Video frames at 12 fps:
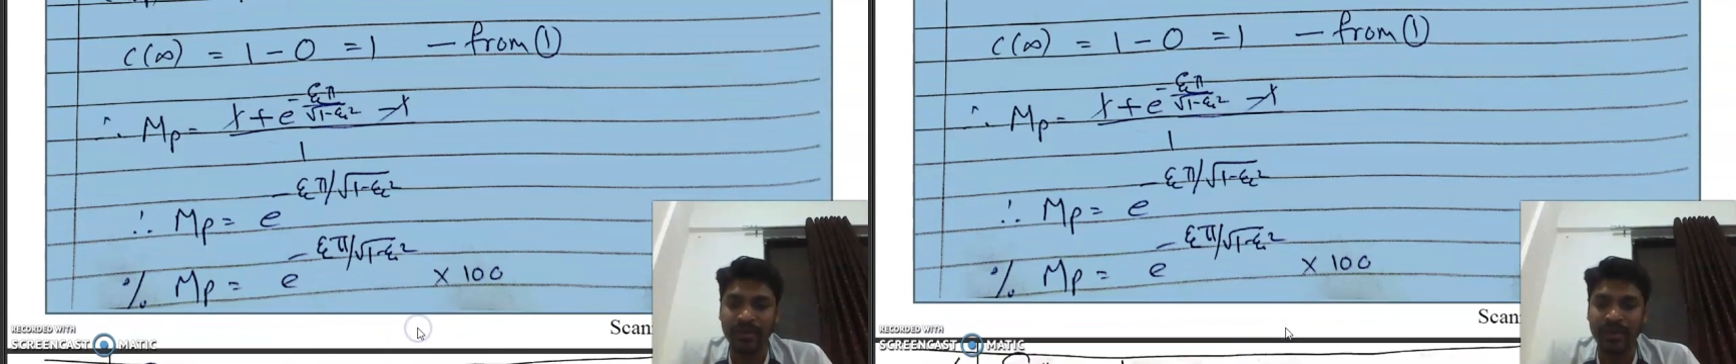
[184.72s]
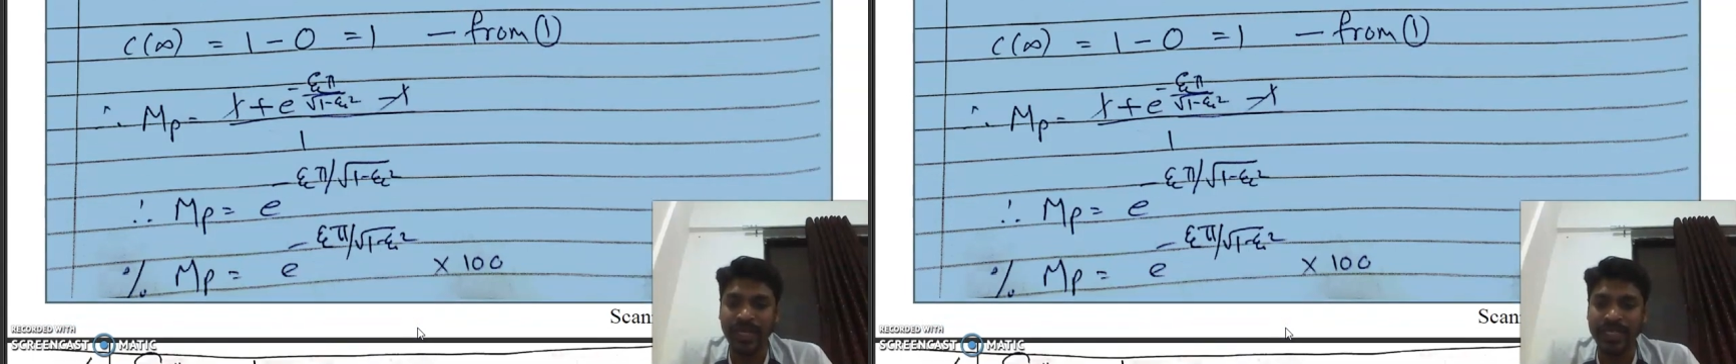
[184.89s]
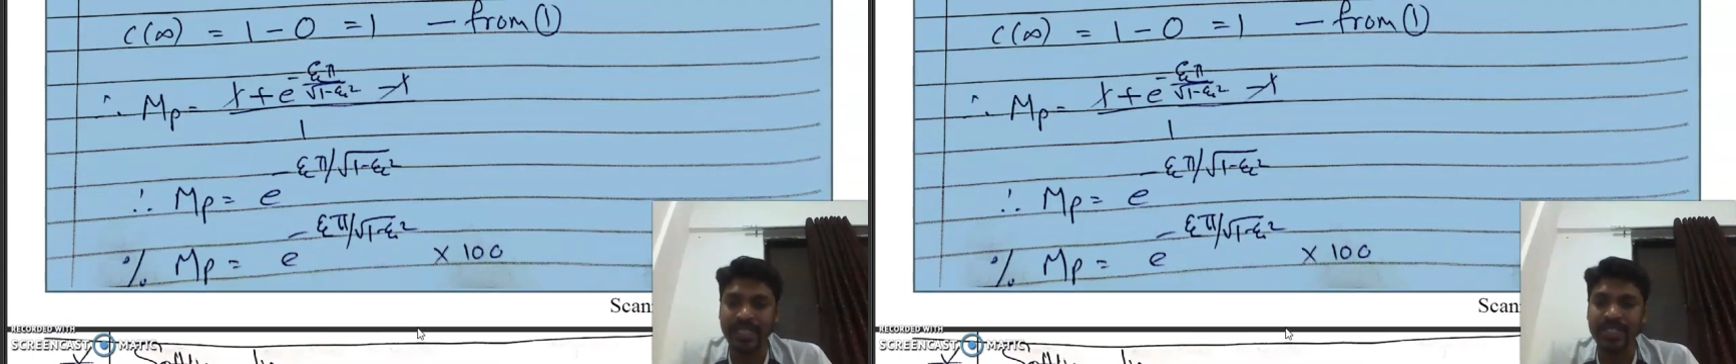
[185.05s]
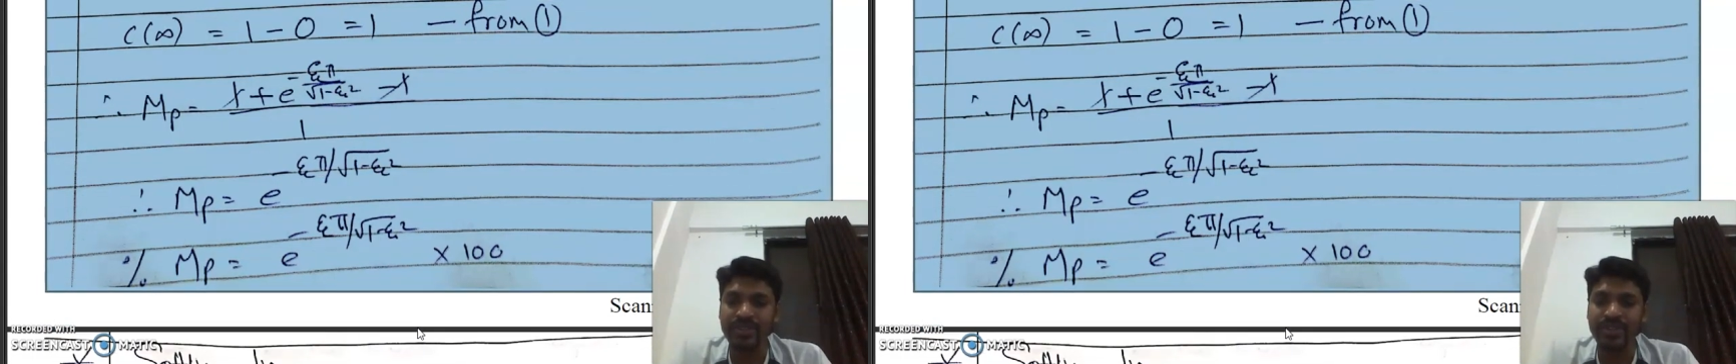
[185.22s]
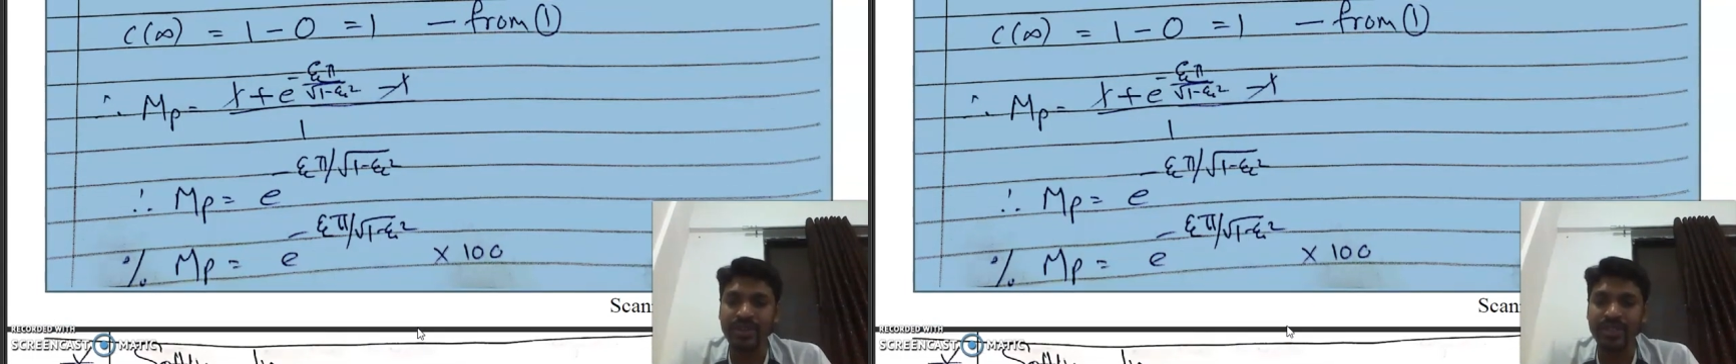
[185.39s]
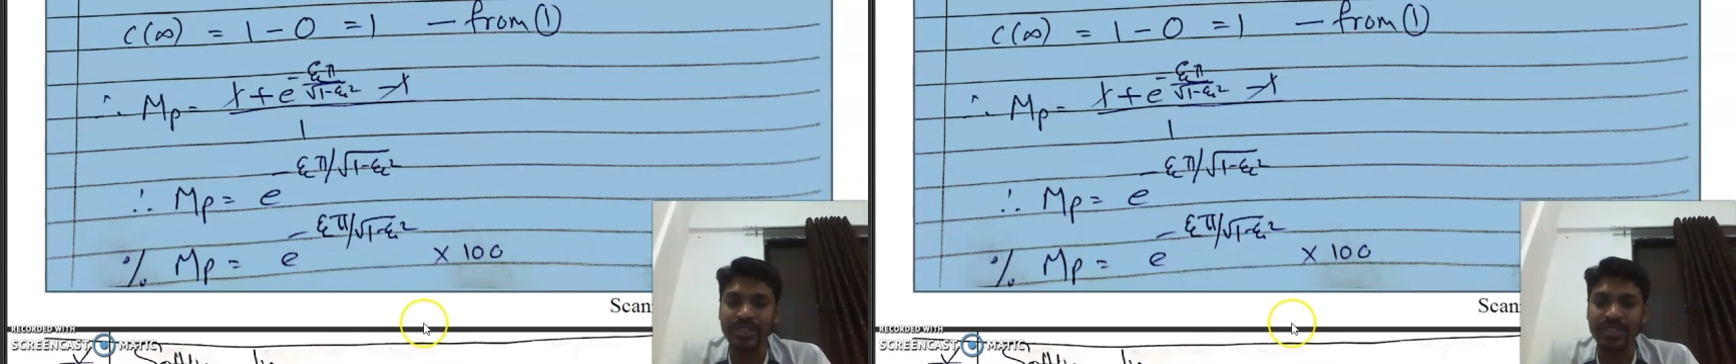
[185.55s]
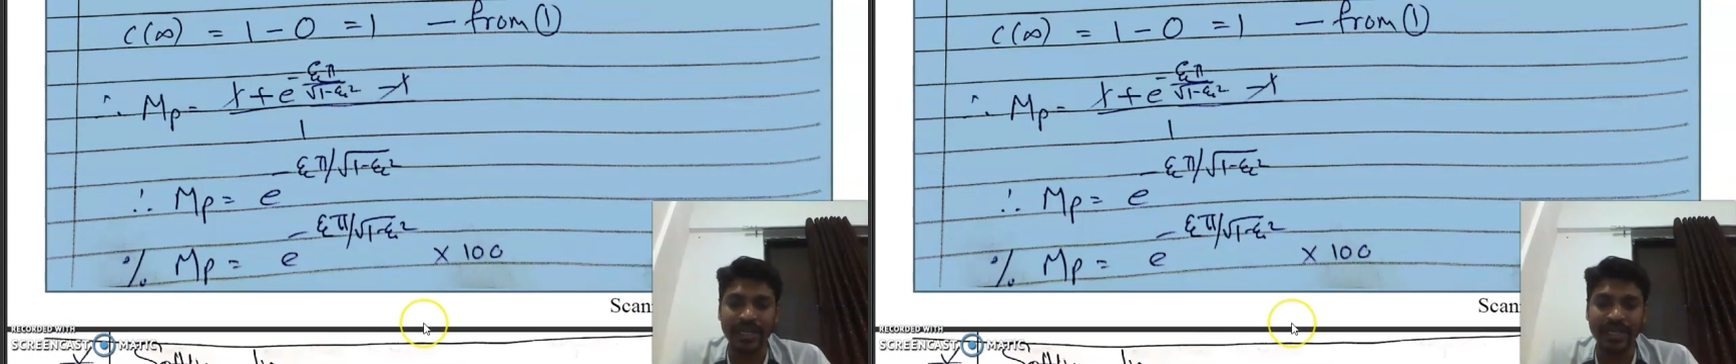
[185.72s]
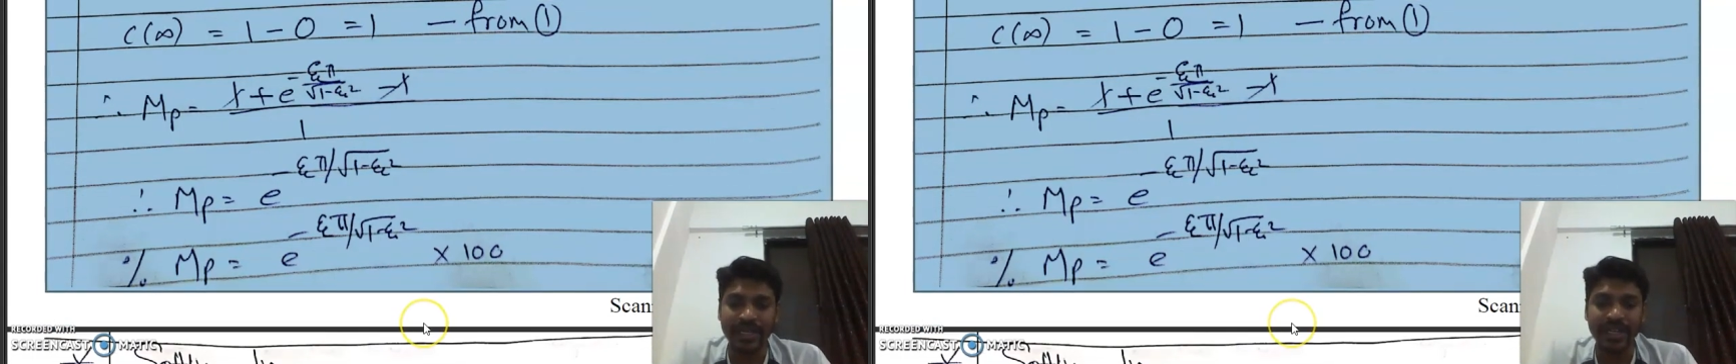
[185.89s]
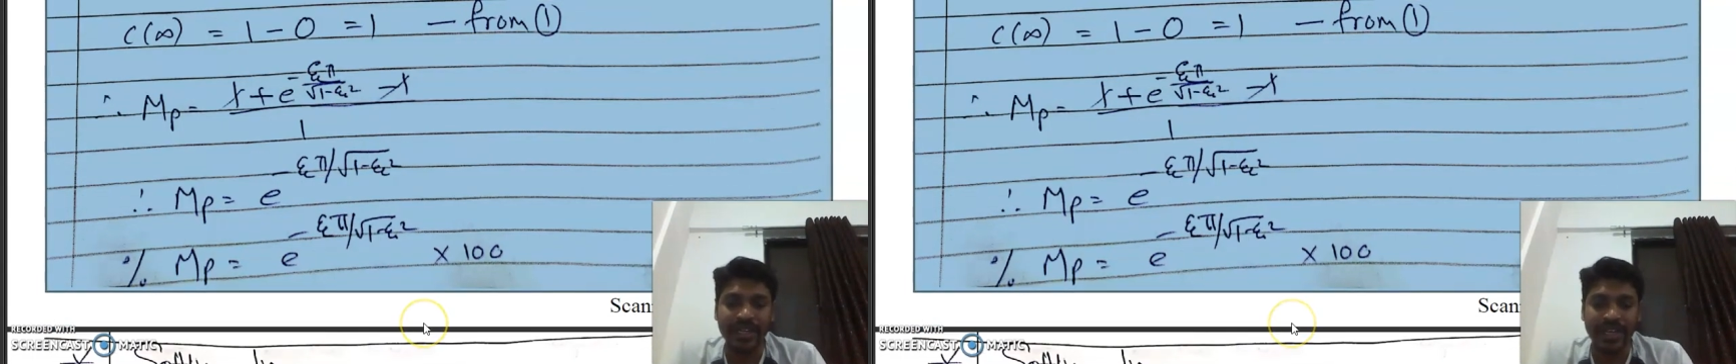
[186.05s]
next is your
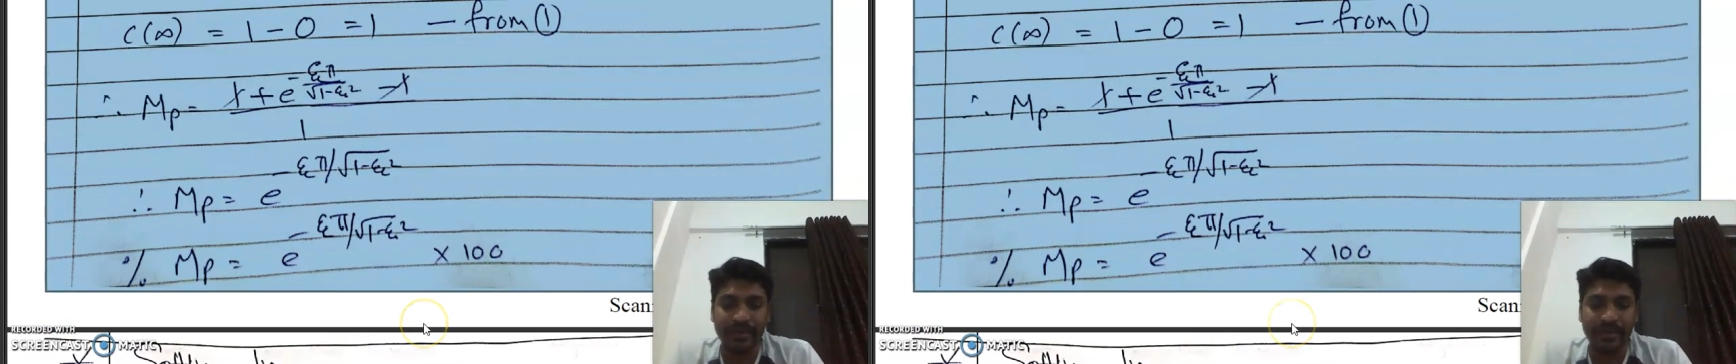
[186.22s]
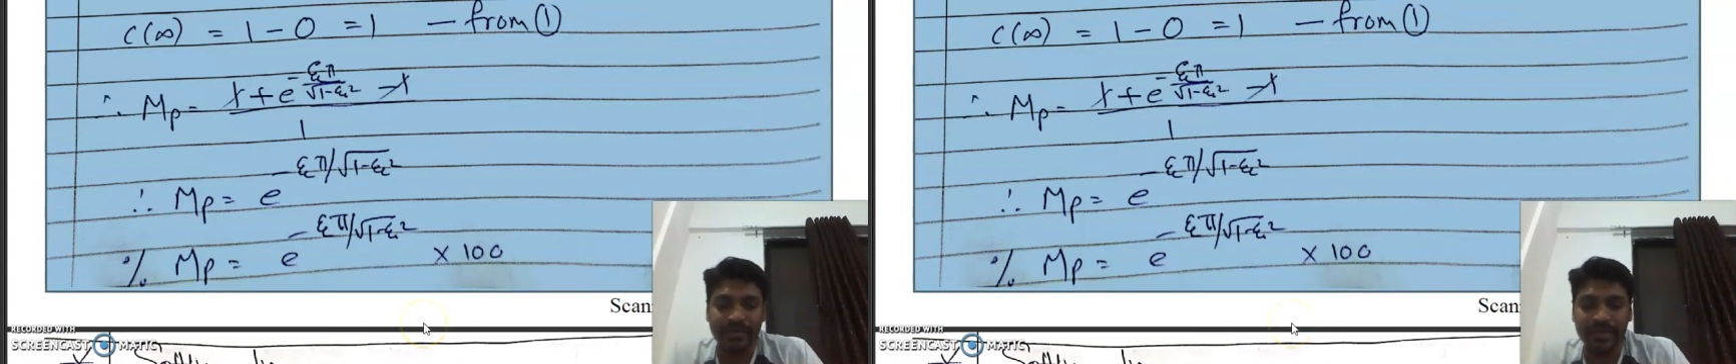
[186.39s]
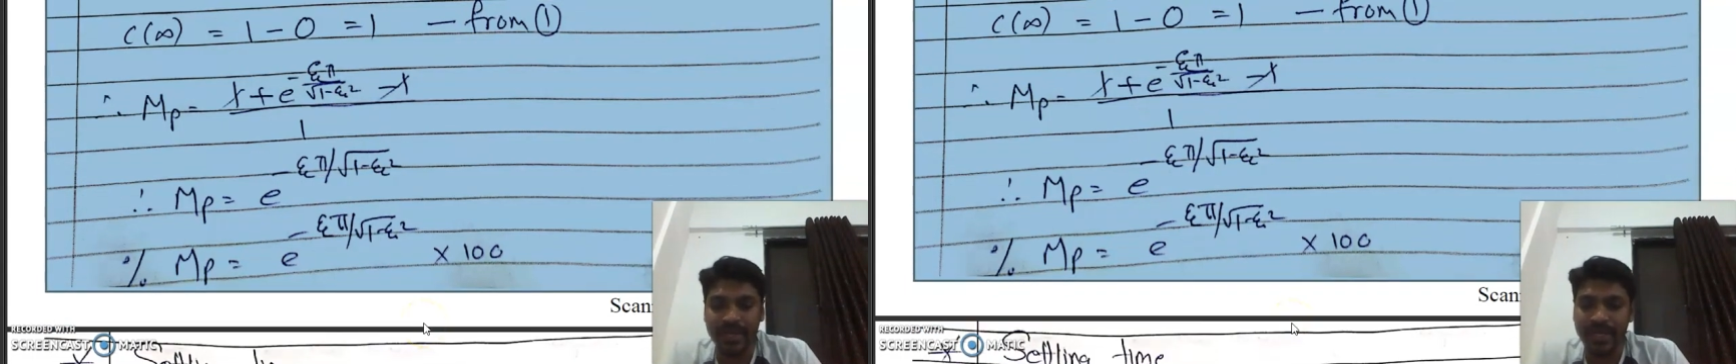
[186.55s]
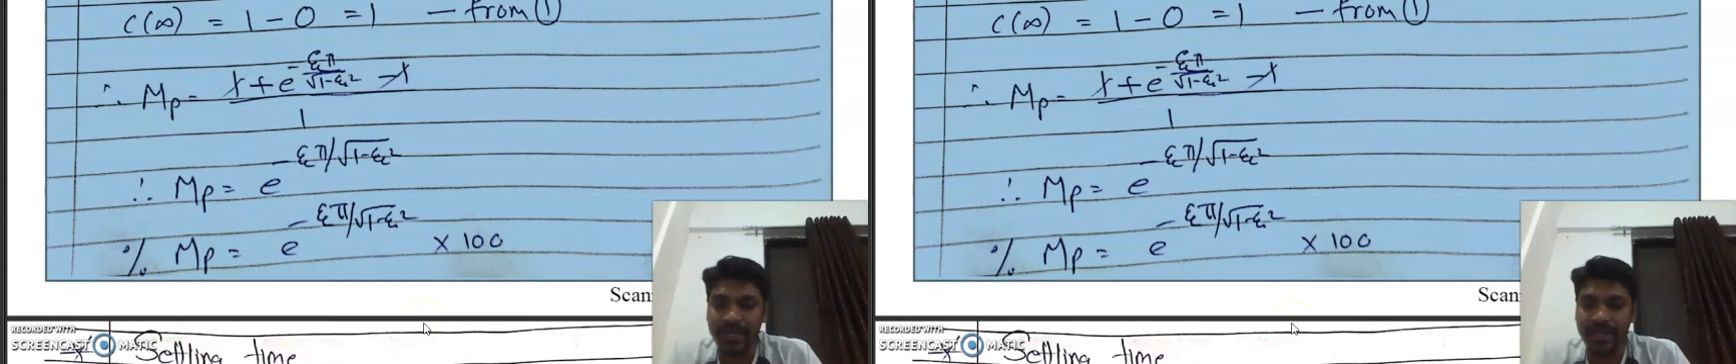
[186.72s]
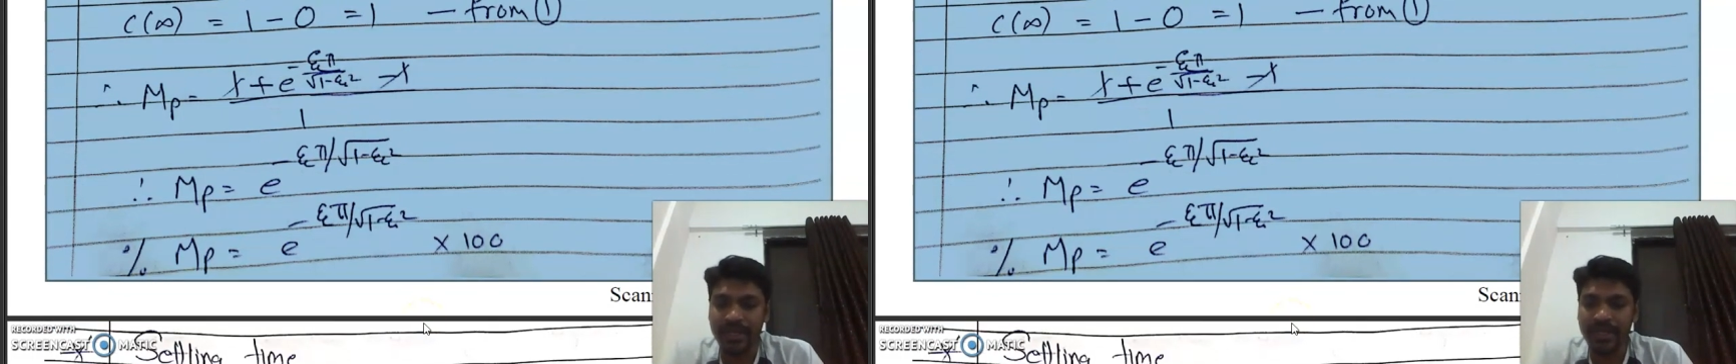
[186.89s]
settling time, right?